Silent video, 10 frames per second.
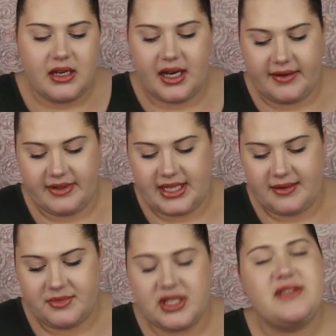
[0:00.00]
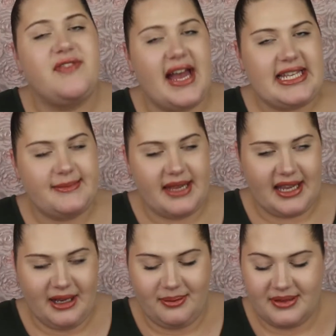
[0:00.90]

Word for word: Not every day, just fast makeup.